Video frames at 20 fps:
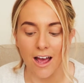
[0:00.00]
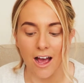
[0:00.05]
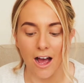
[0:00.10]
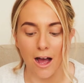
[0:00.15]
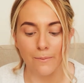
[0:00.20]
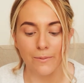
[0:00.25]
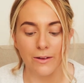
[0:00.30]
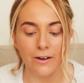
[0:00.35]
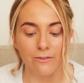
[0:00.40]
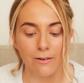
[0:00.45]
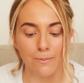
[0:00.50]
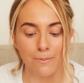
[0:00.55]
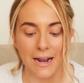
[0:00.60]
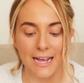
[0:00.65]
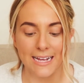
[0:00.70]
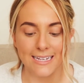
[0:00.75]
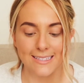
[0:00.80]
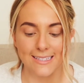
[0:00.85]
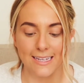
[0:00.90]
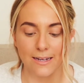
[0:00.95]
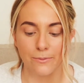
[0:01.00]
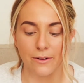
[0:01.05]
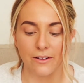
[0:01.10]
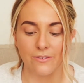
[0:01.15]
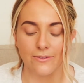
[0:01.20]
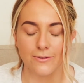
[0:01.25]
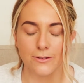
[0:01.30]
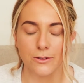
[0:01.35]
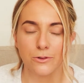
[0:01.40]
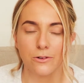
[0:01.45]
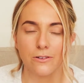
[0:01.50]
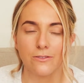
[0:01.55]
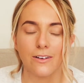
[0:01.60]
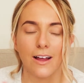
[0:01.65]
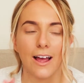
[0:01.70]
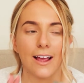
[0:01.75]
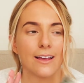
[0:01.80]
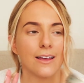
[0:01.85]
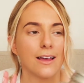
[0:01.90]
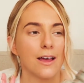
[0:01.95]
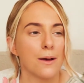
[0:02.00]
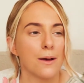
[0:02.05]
I'm going to replace it with sort of like